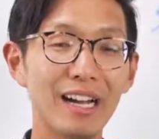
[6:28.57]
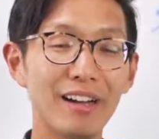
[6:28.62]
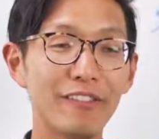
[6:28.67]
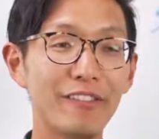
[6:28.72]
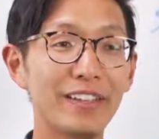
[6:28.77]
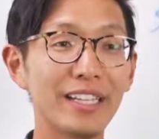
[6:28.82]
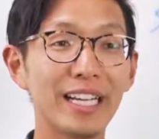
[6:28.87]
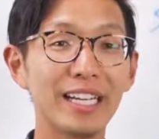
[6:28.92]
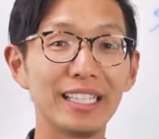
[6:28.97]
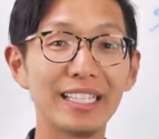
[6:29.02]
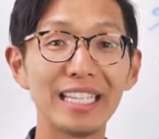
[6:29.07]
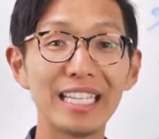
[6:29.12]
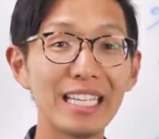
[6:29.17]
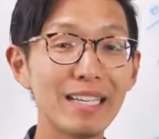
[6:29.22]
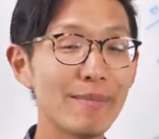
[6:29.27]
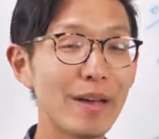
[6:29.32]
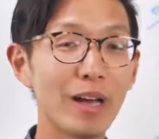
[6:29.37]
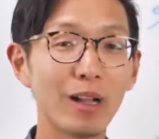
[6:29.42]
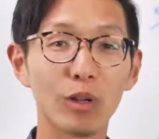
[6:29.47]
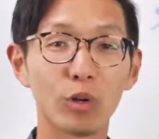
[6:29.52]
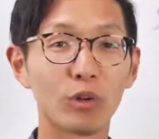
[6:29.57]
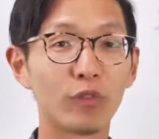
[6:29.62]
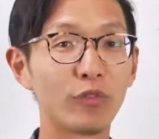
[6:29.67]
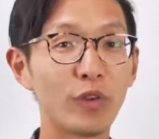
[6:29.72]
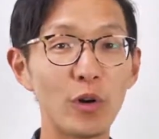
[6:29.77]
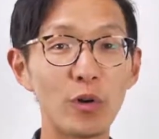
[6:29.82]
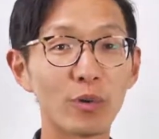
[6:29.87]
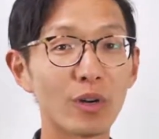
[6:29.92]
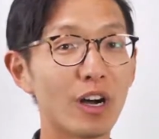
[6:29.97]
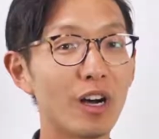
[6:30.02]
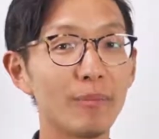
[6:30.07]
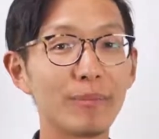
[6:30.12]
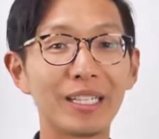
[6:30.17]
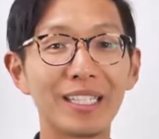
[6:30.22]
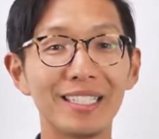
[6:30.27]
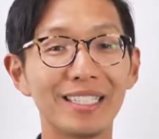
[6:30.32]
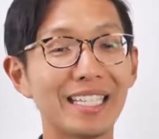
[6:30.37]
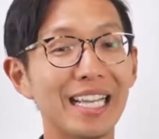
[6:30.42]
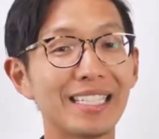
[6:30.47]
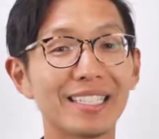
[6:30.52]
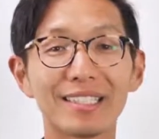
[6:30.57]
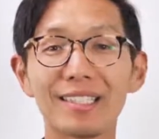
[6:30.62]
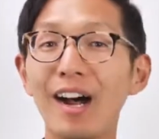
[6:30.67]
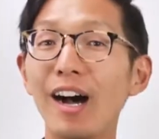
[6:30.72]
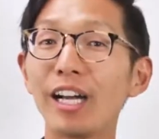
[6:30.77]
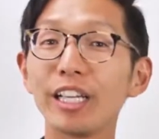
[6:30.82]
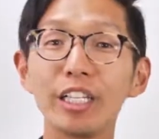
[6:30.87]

via email or phone call because they saw